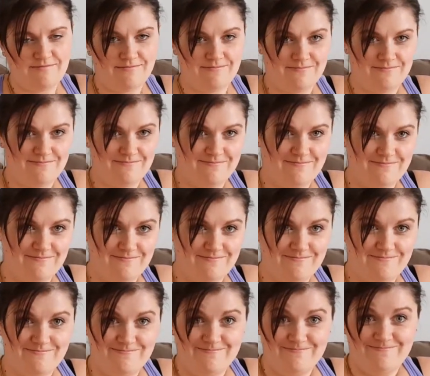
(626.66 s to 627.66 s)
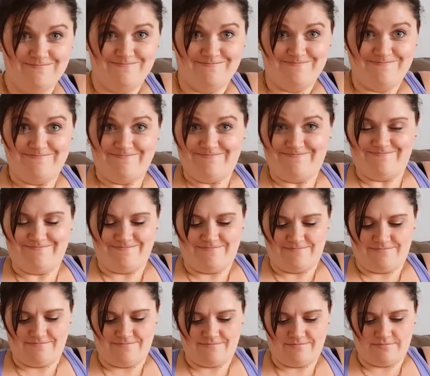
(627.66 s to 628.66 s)

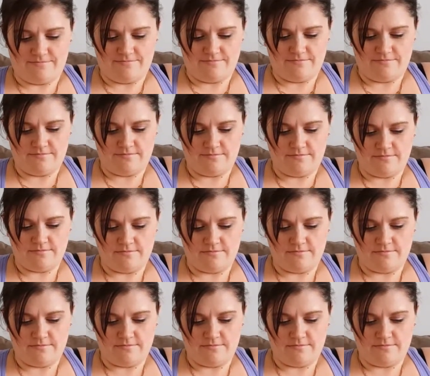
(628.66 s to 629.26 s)
Nothing is said.